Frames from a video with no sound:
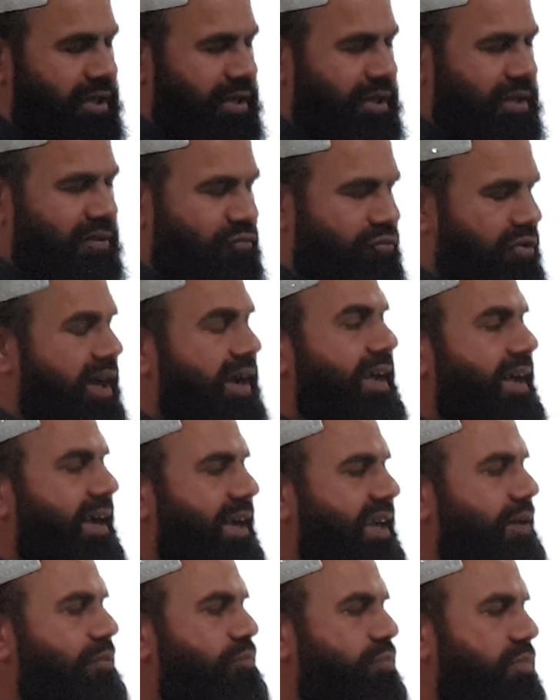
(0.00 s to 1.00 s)
Why I
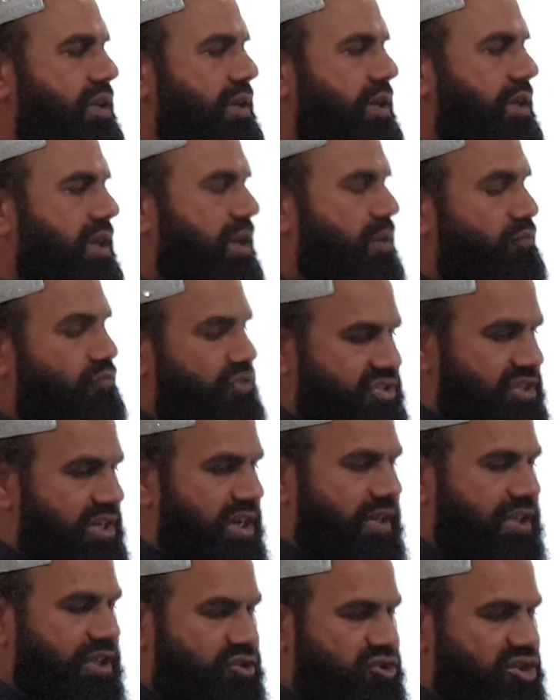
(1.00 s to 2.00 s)
am
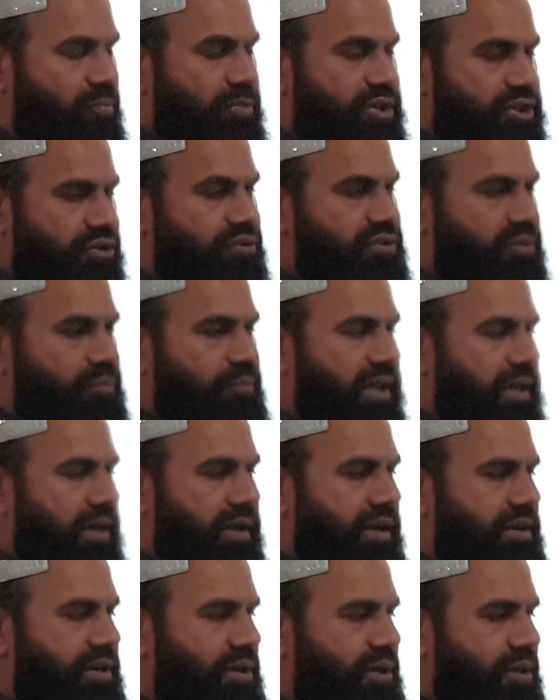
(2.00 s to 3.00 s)
emphasizing so much on the
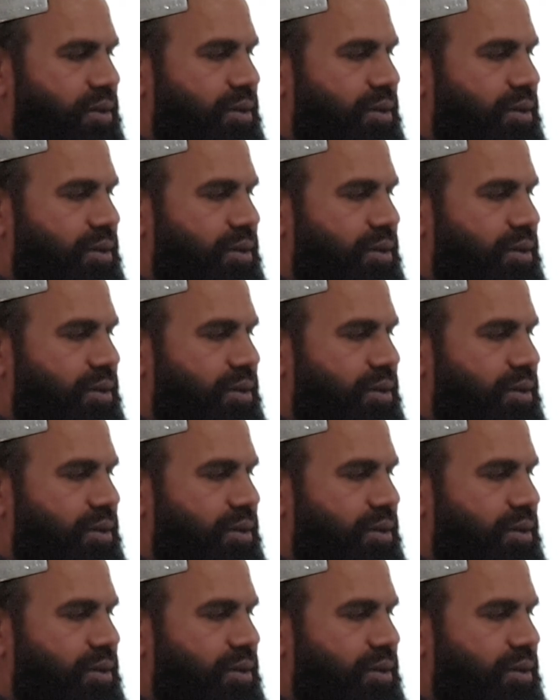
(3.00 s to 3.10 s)
parent?